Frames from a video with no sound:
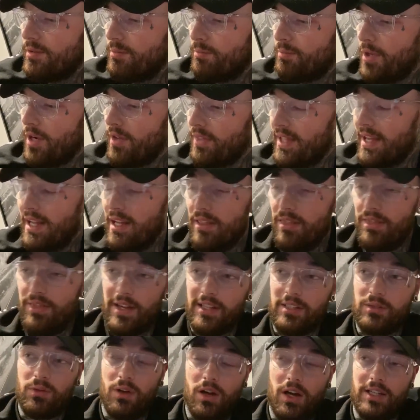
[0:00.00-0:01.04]
But
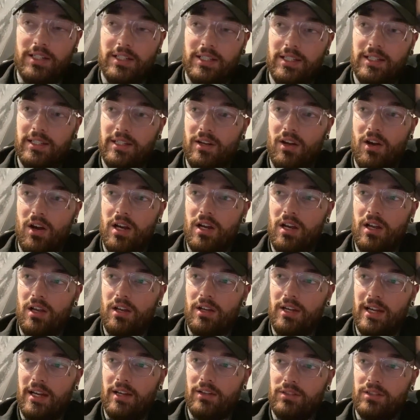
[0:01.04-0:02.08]
that's what I did, and I
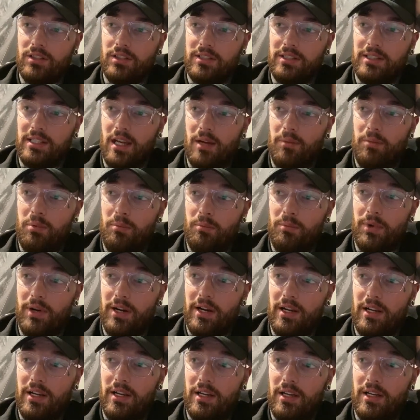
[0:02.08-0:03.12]
learned how to set up and
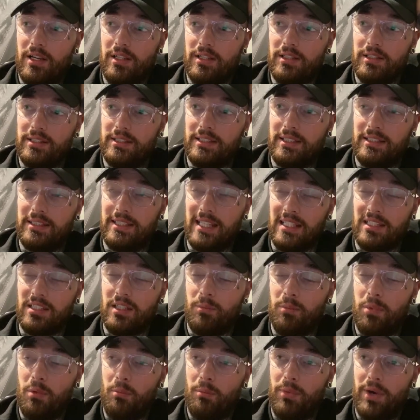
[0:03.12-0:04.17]

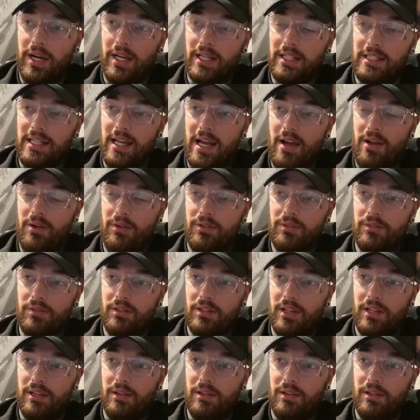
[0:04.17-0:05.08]
break down